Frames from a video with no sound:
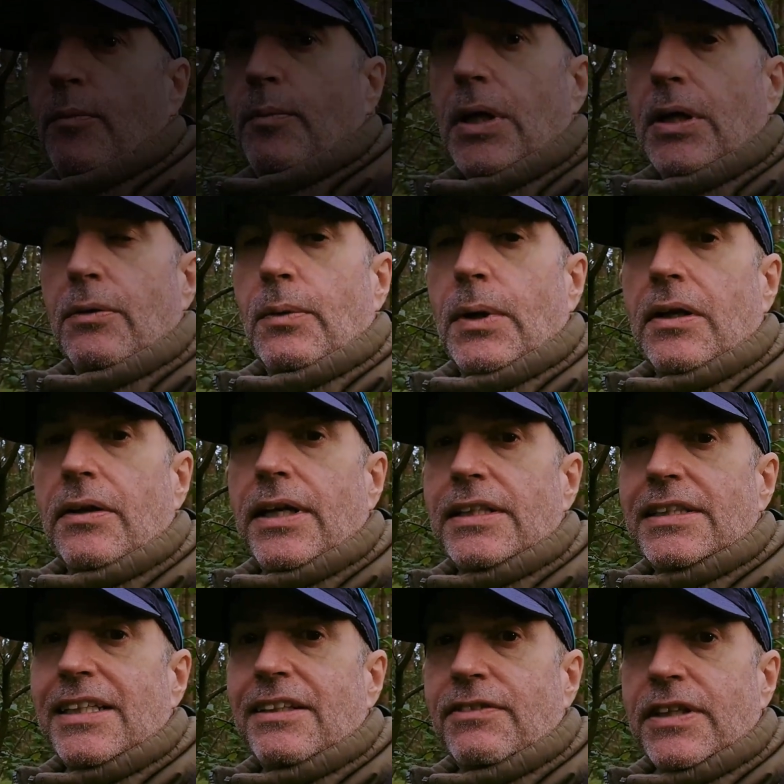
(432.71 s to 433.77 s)
But, well, that's
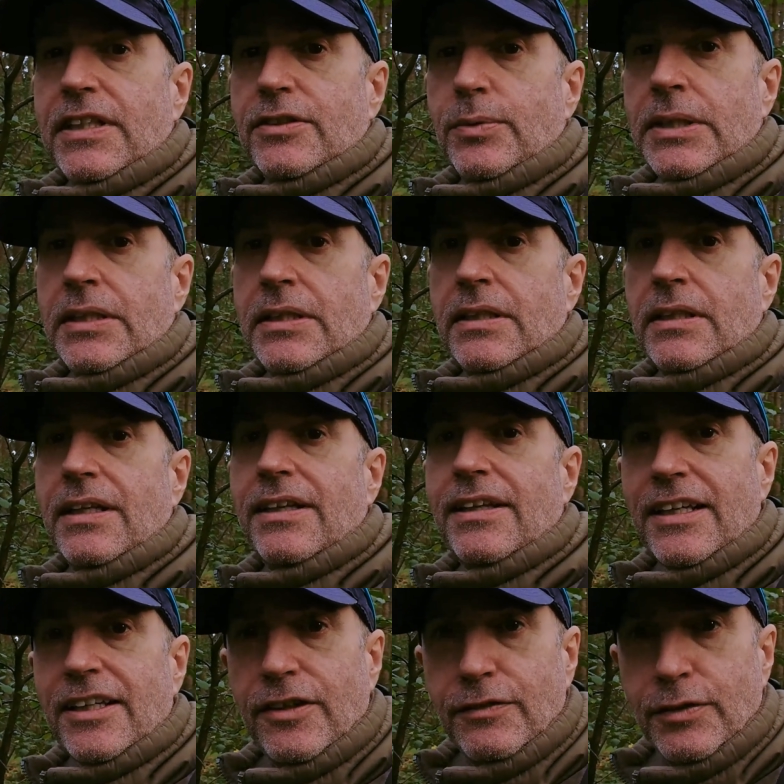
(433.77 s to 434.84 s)
it for this week.
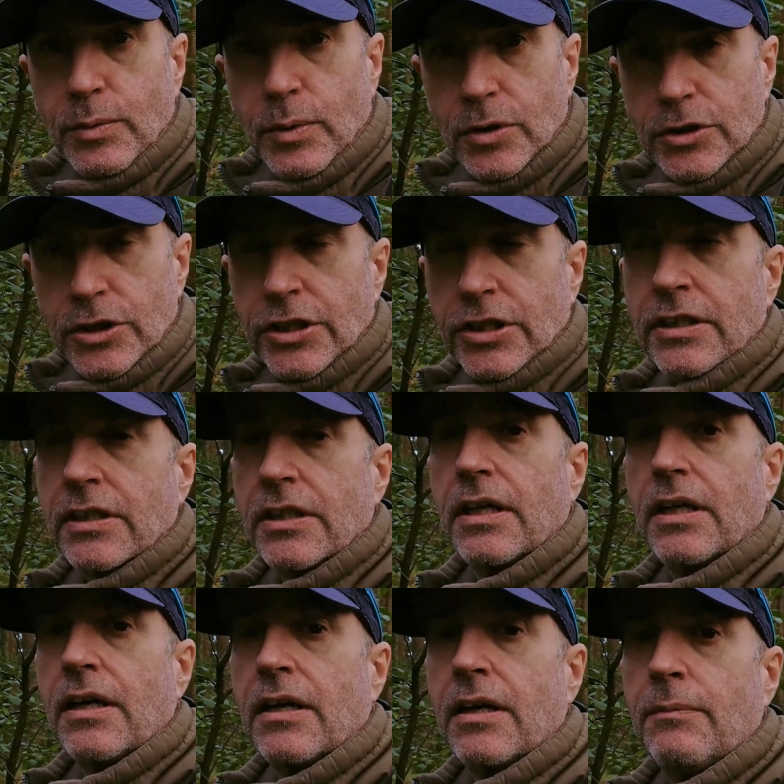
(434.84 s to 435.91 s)
Thank you for watching.
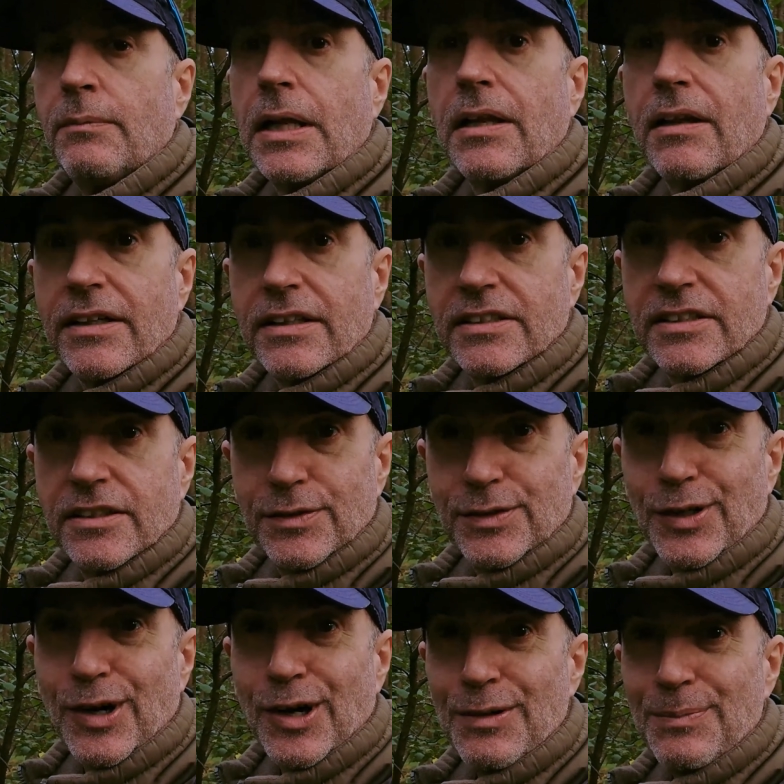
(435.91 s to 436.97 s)
Like and
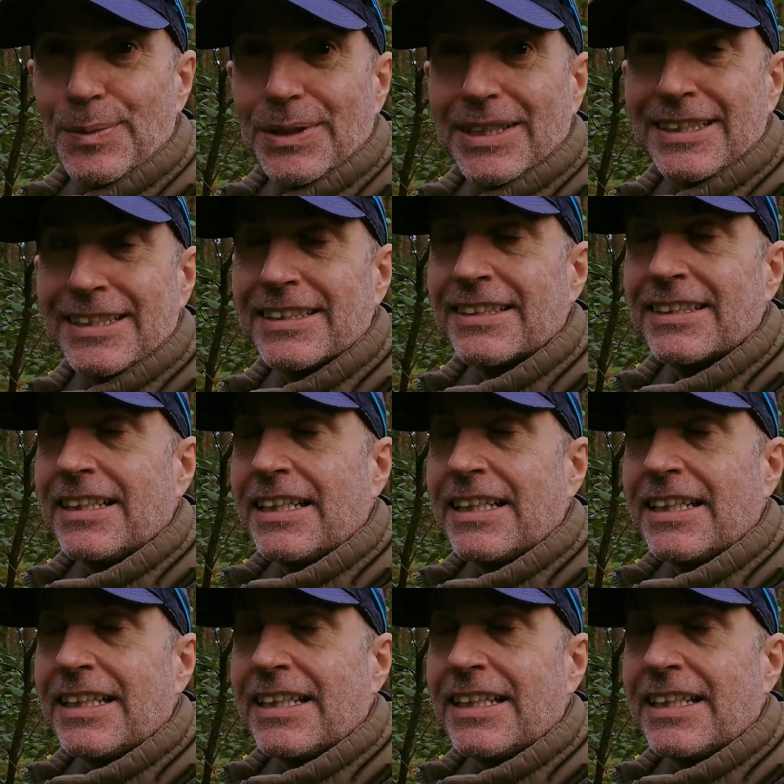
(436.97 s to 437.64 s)
subscribe, please.